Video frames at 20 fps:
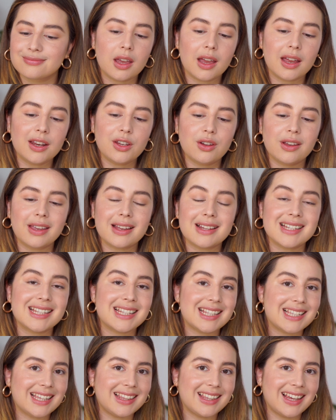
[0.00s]
and you can
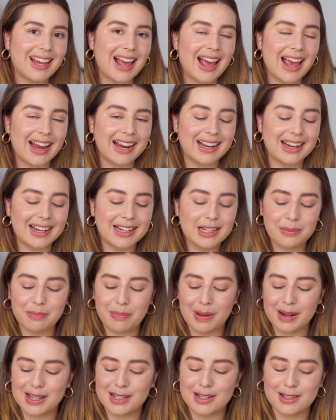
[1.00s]
see the highlight
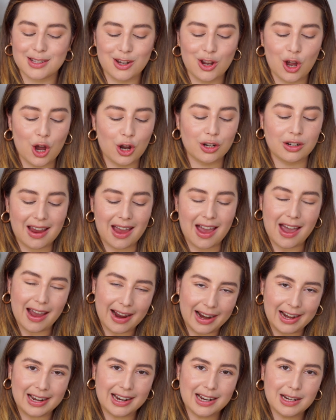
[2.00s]
but it's not
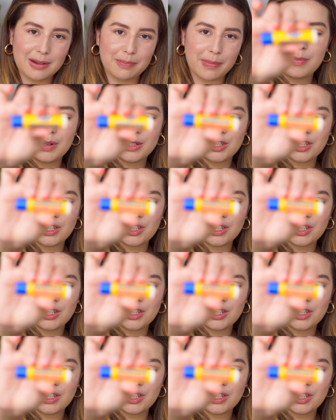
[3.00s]
highlight but